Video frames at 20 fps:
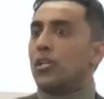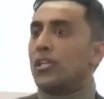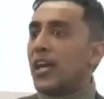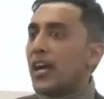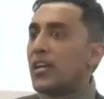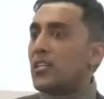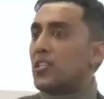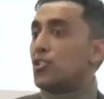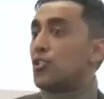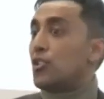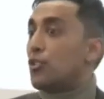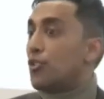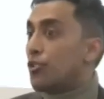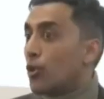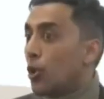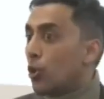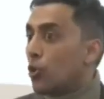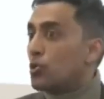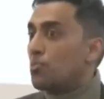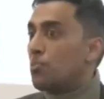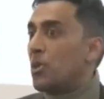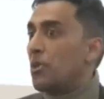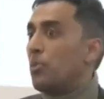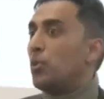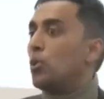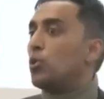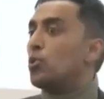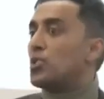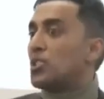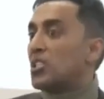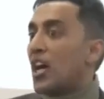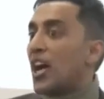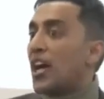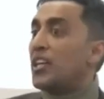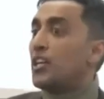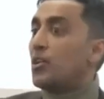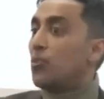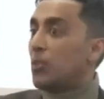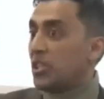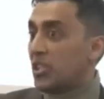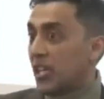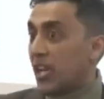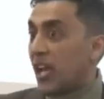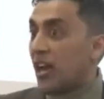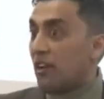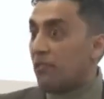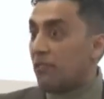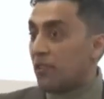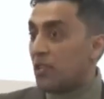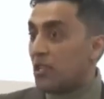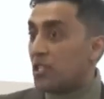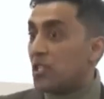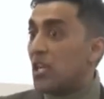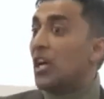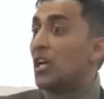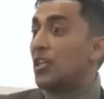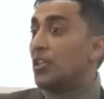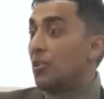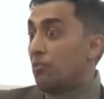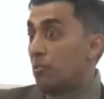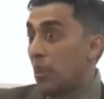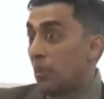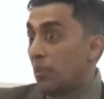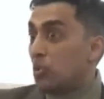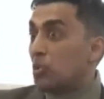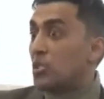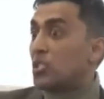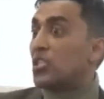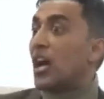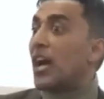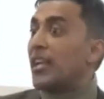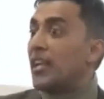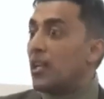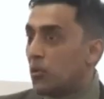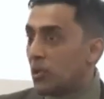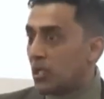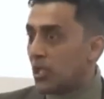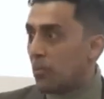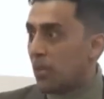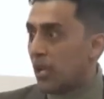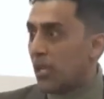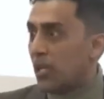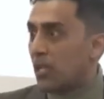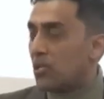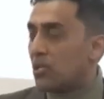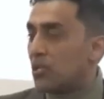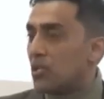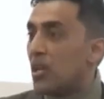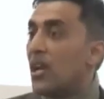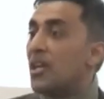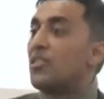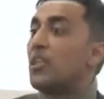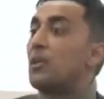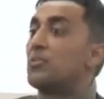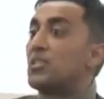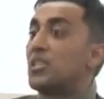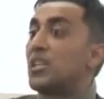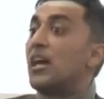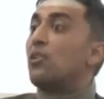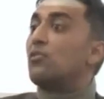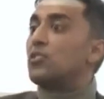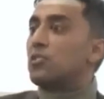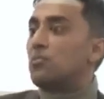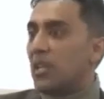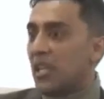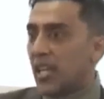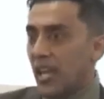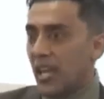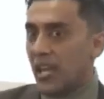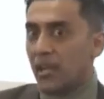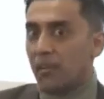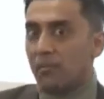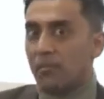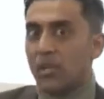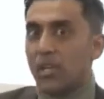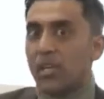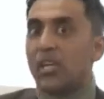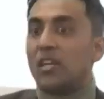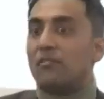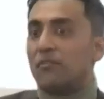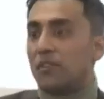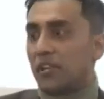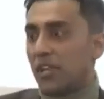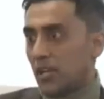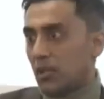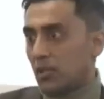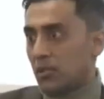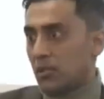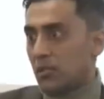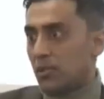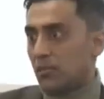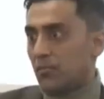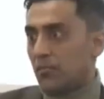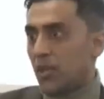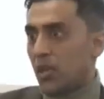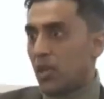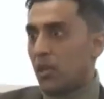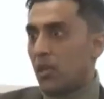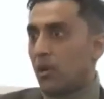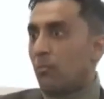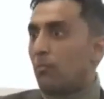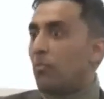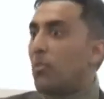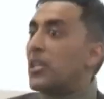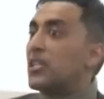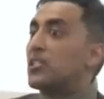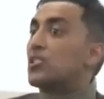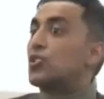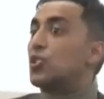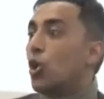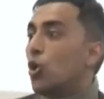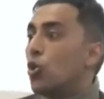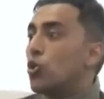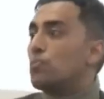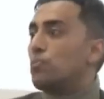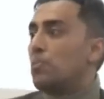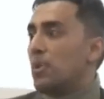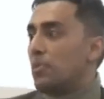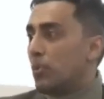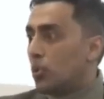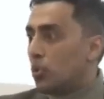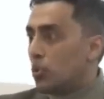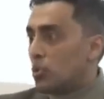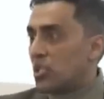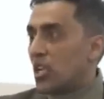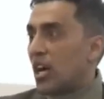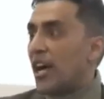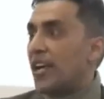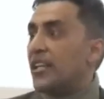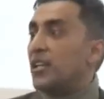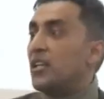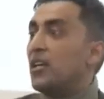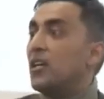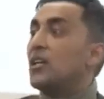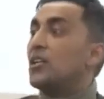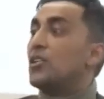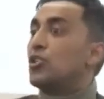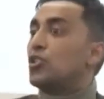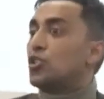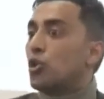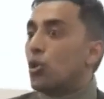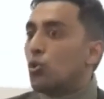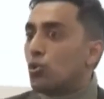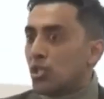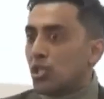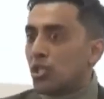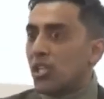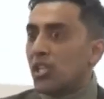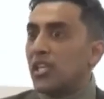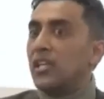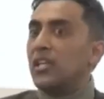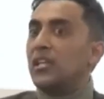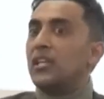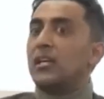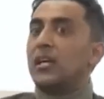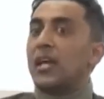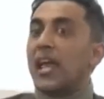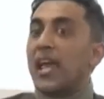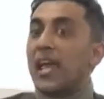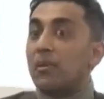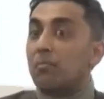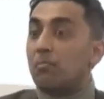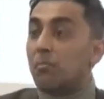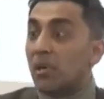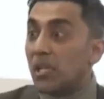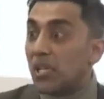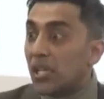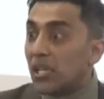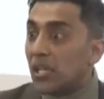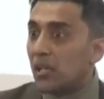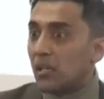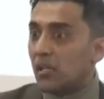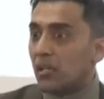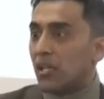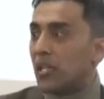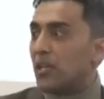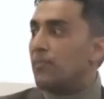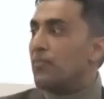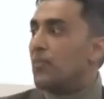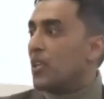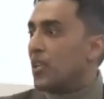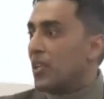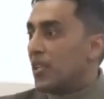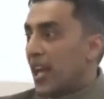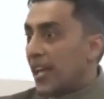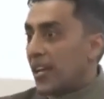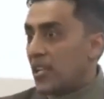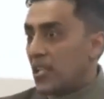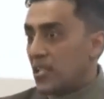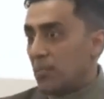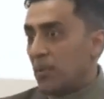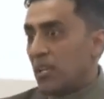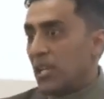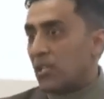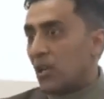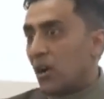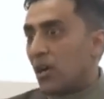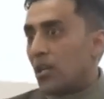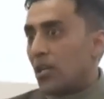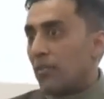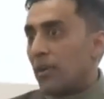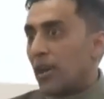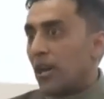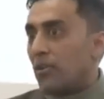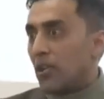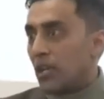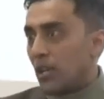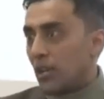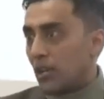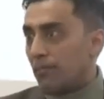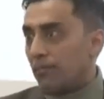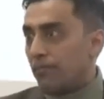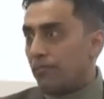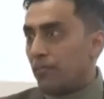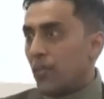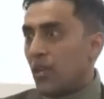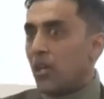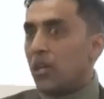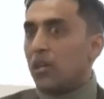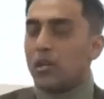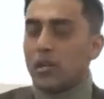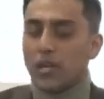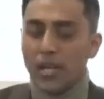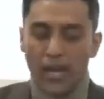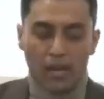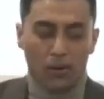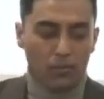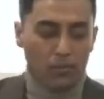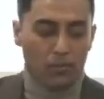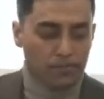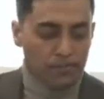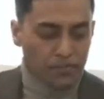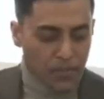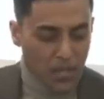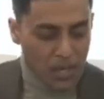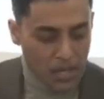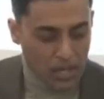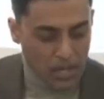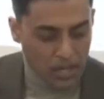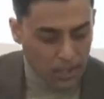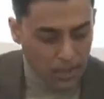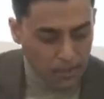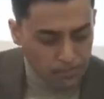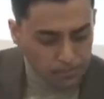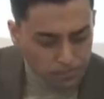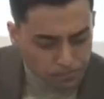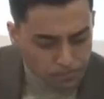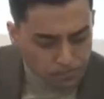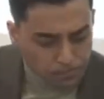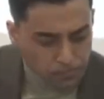yes, those people who sided with the Kafirs, the people who sided with the pagans, themselves became infidels. But it's those people who sided socially and politically that is being talked about here. Now, um,